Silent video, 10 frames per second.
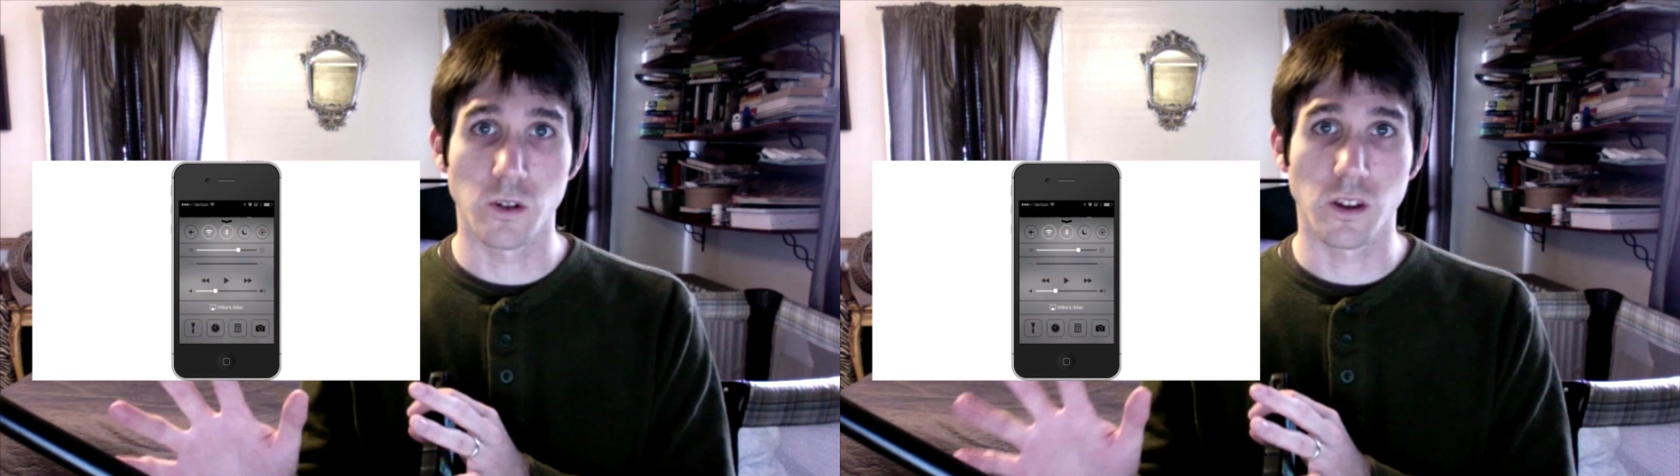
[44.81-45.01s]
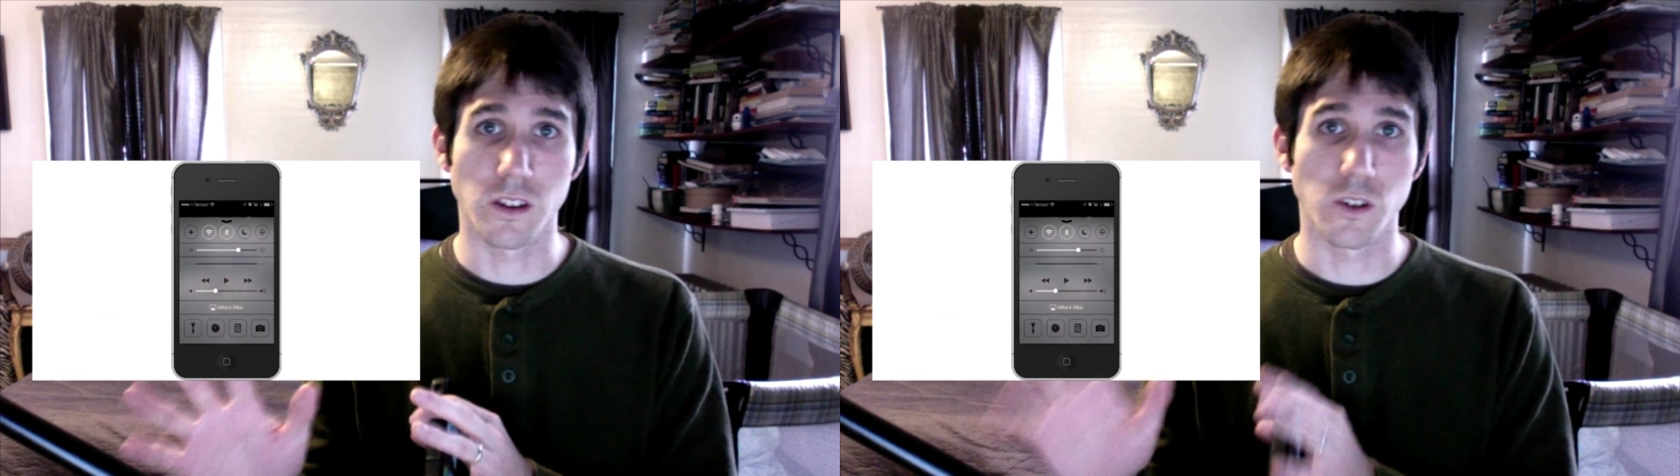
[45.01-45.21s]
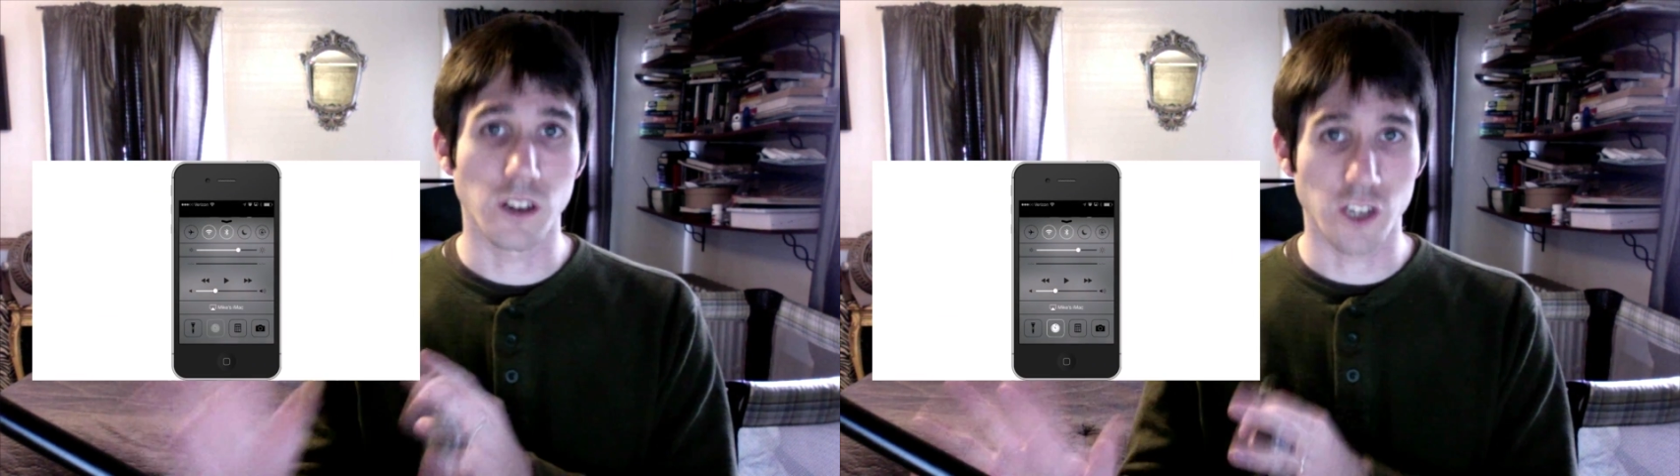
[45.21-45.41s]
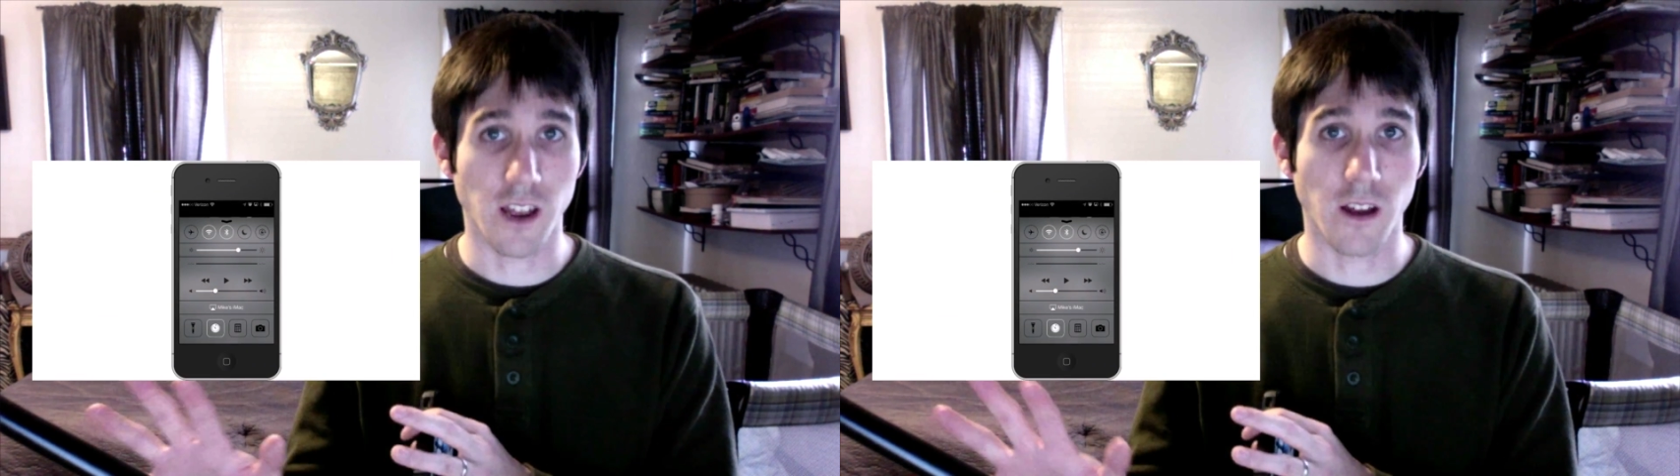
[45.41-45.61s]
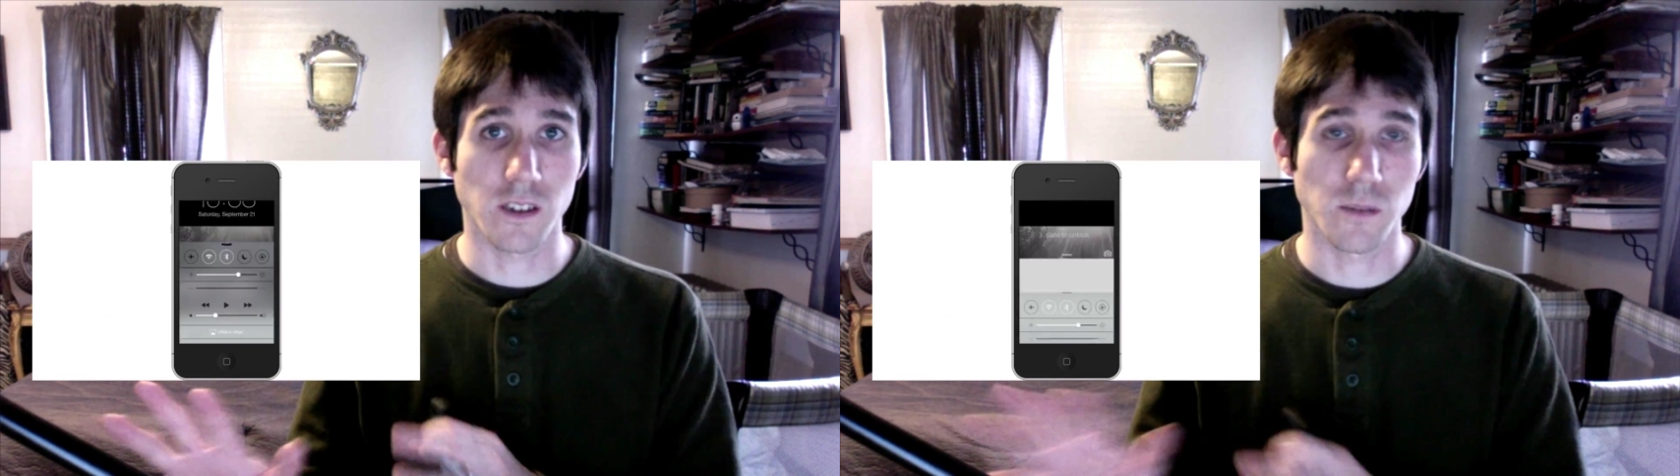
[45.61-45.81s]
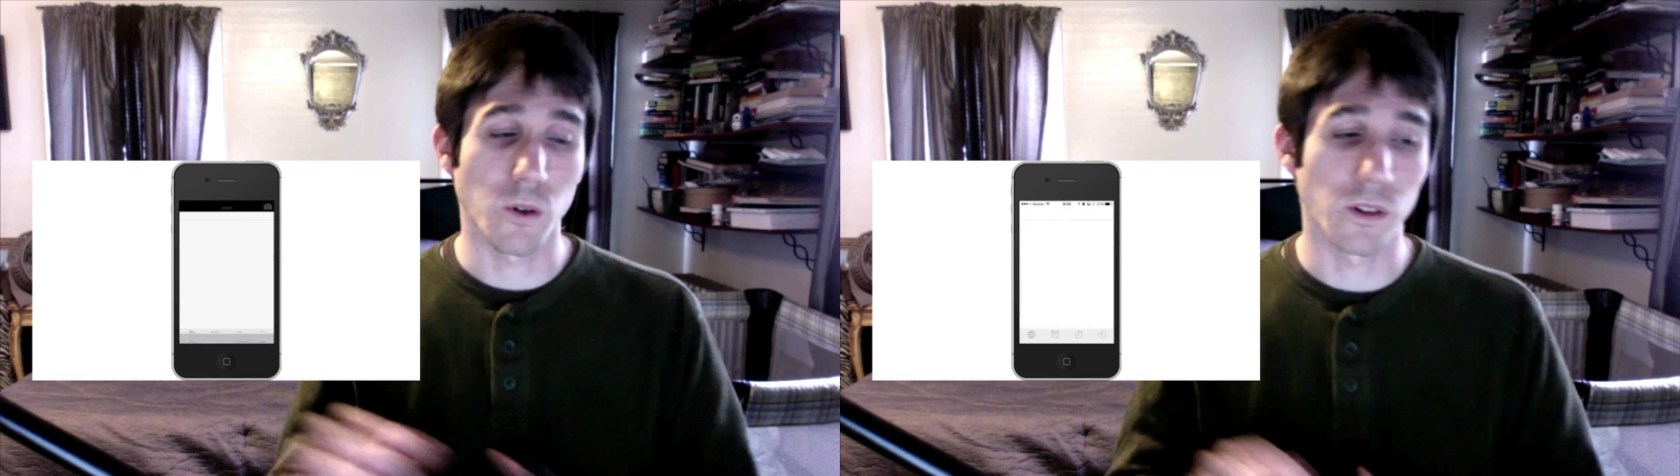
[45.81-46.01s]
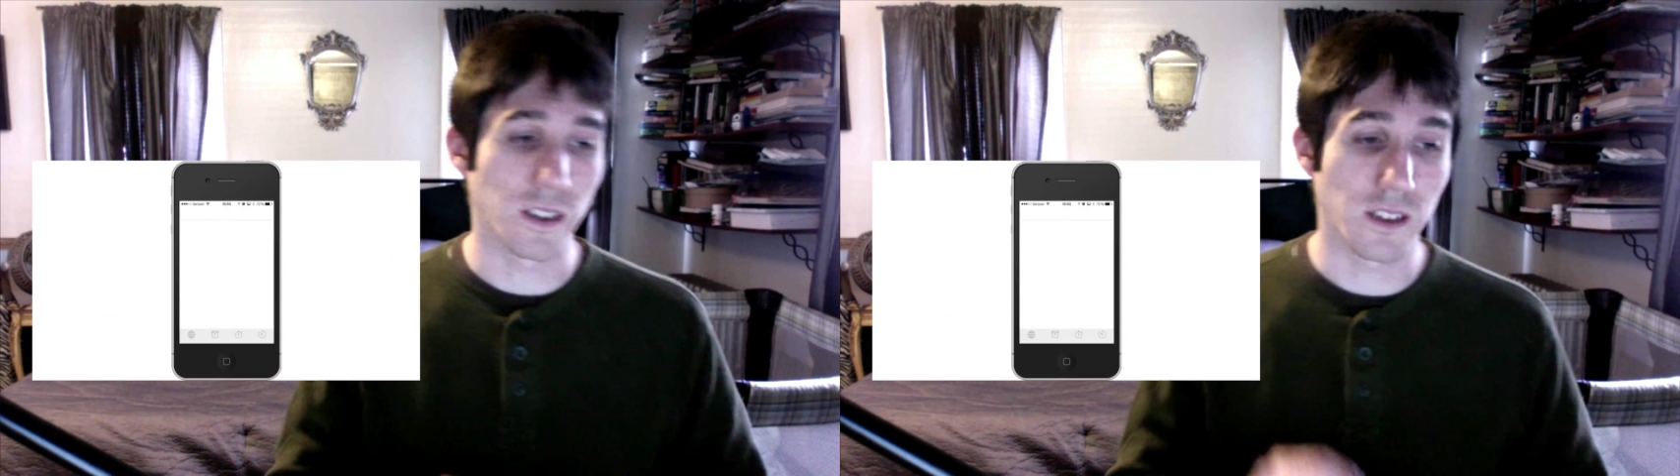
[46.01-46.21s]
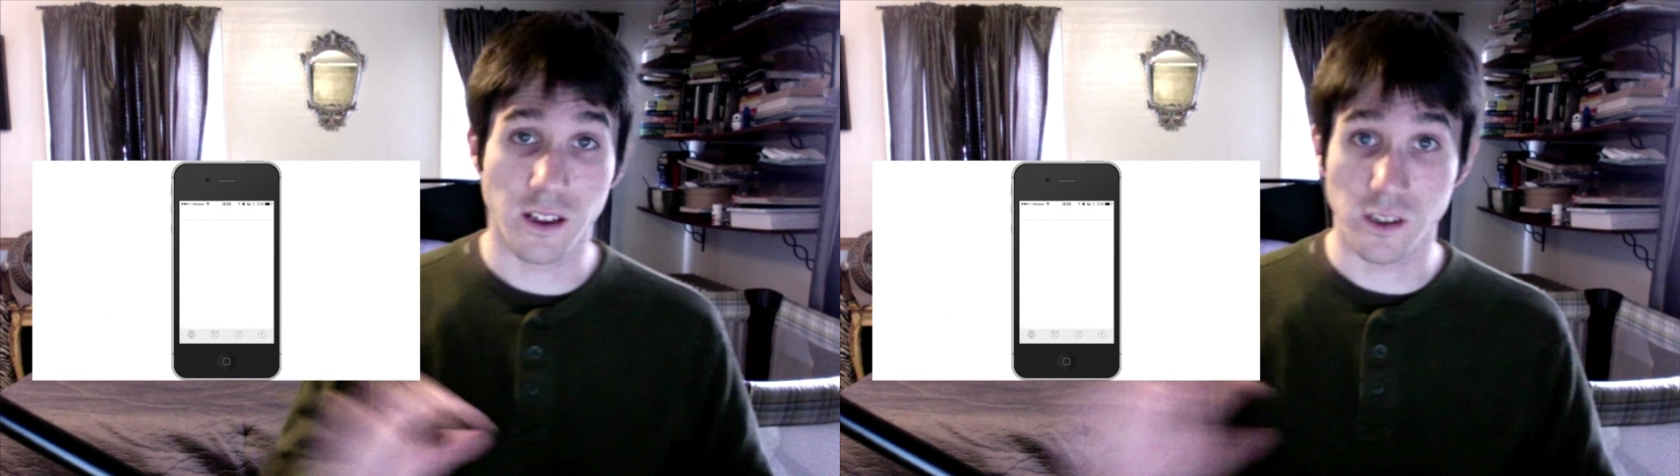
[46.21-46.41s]
You can check out some more
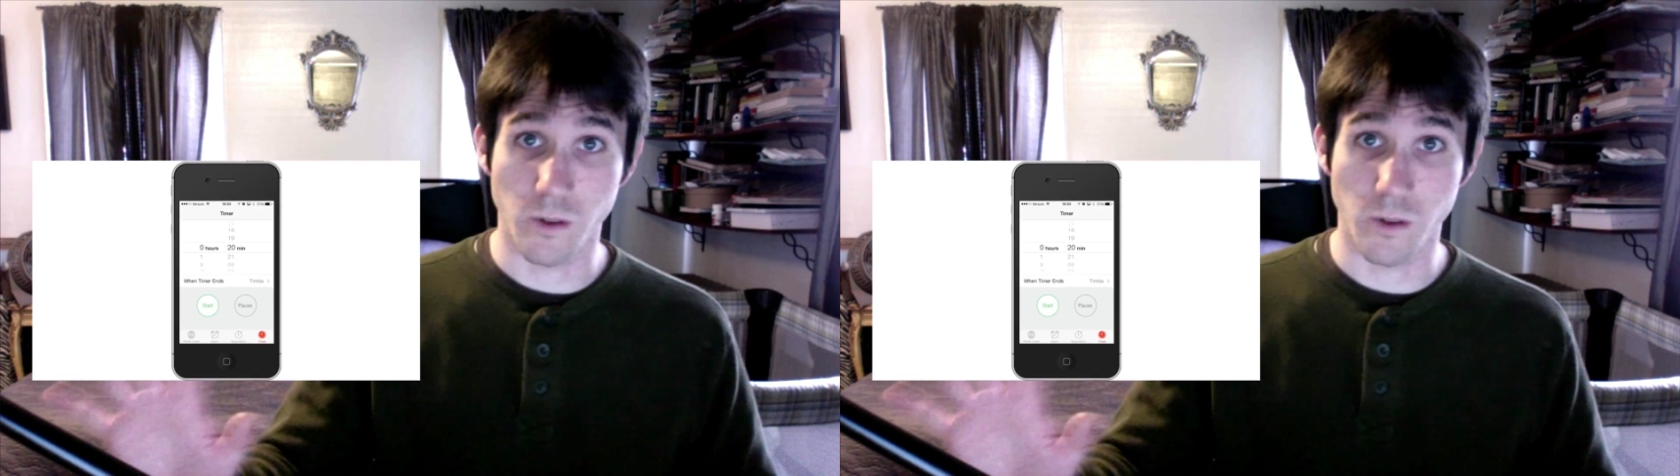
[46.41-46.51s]
details